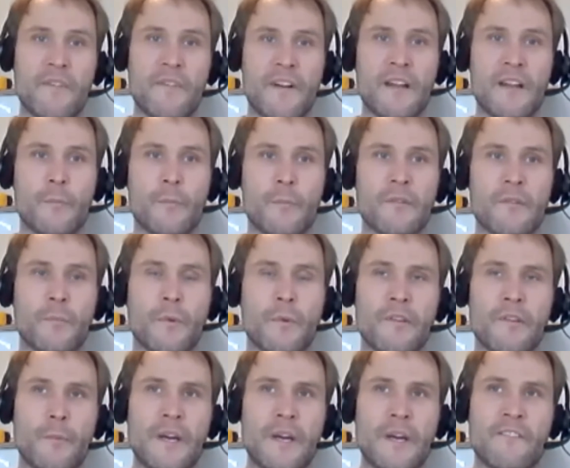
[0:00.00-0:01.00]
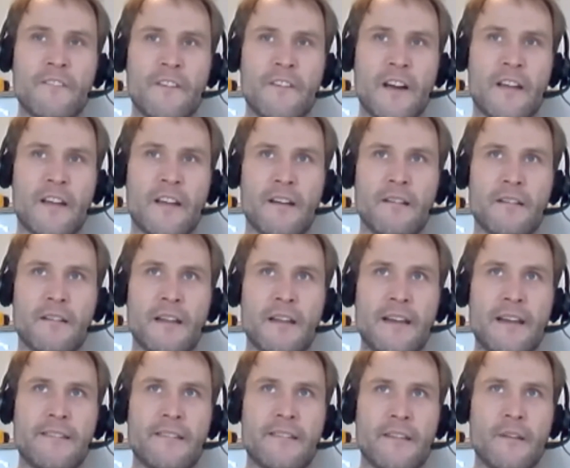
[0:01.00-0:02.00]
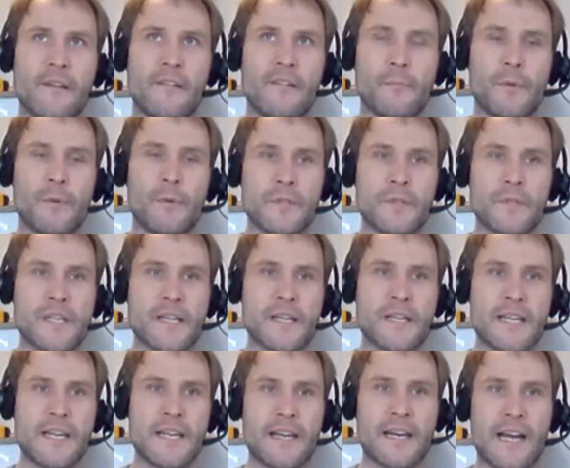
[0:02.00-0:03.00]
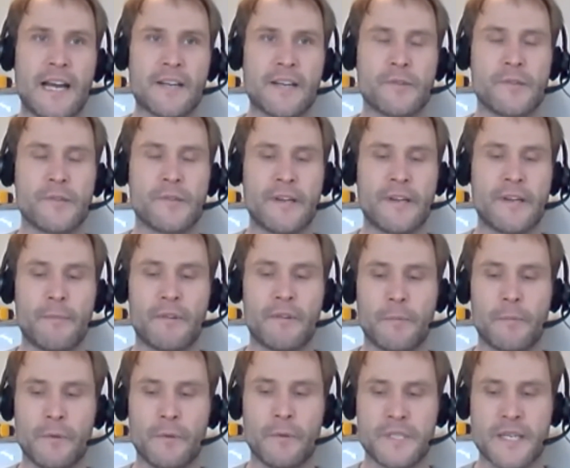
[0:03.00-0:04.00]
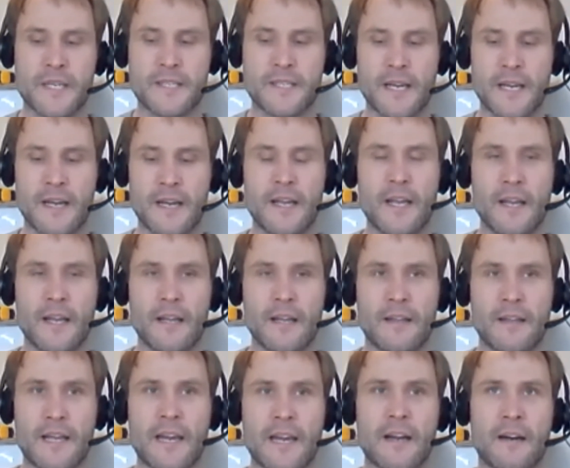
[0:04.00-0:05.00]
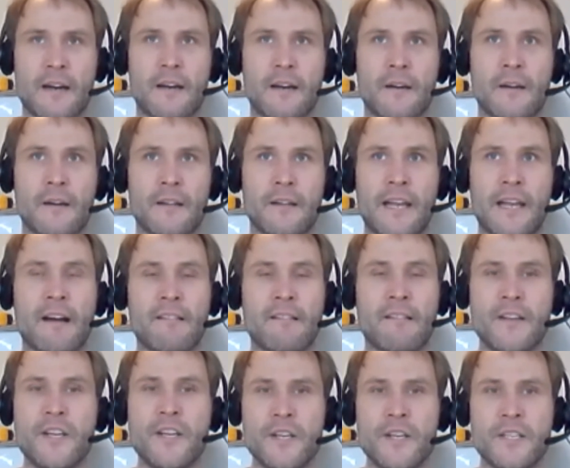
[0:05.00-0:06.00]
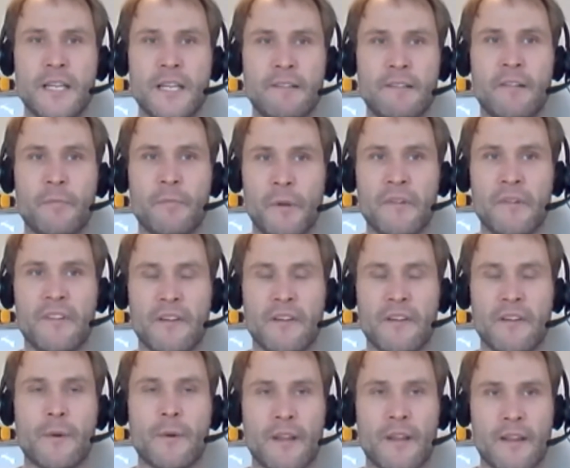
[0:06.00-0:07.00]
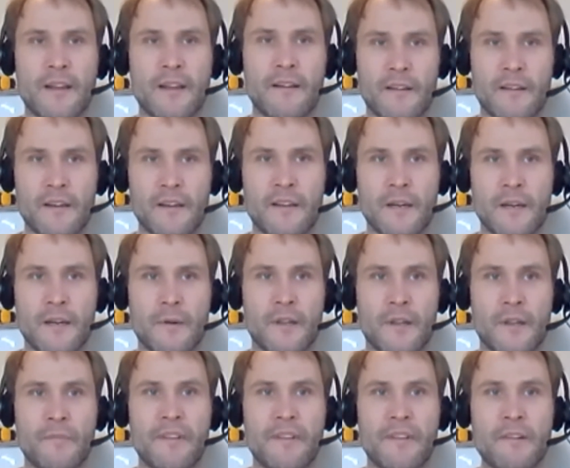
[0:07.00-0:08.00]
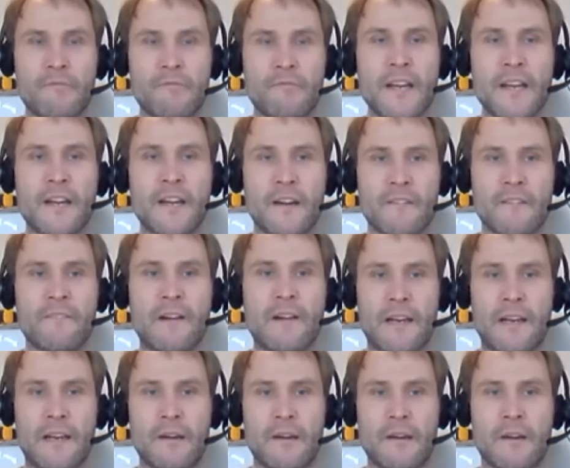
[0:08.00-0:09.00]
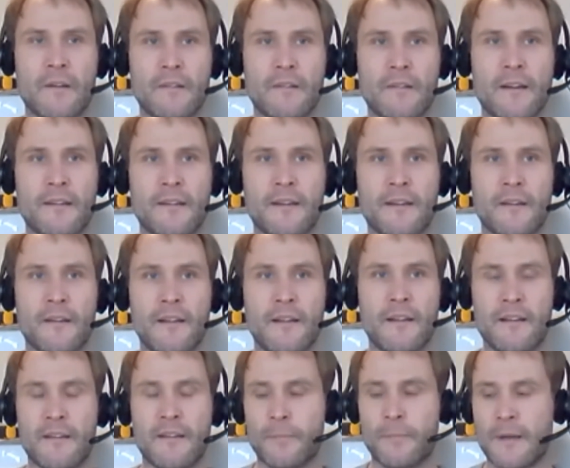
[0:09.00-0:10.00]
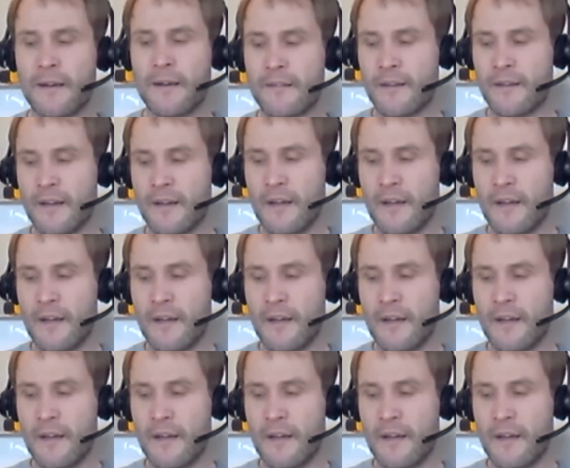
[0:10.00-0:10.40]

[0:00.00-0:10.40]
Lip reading: found that once we convert those leads to supporters, either cash or direct debit supporters, they are unusually responsive to other things that you do with them. So they're really good value contacts to get on the database.